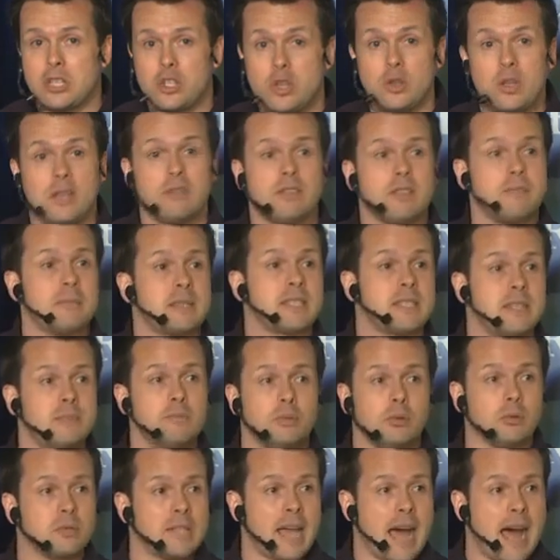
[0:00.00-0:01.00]
is you give them a
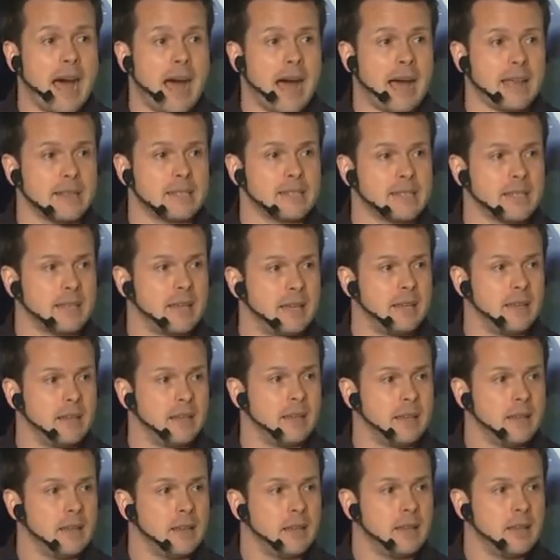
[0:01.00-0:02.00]
simple task.
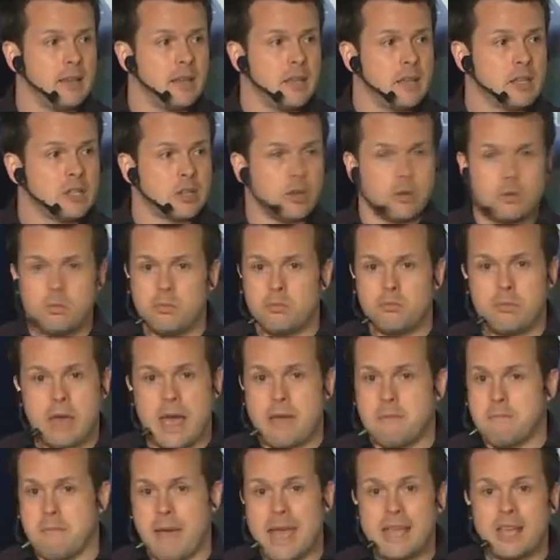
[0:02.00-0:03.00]
So
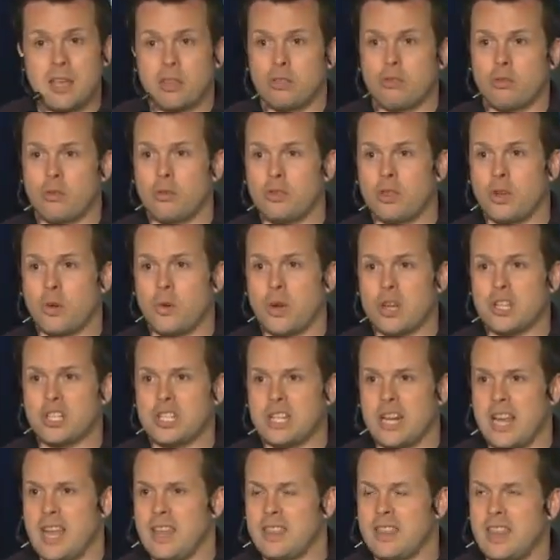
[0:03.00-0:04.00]
they make it through the
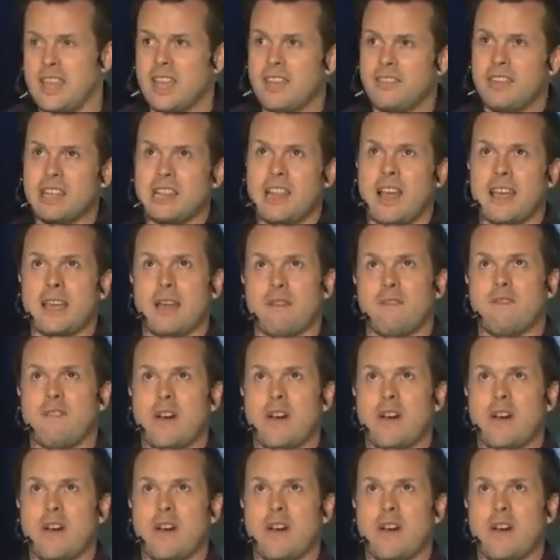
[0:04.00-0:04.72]
questionnaire. Think of it like a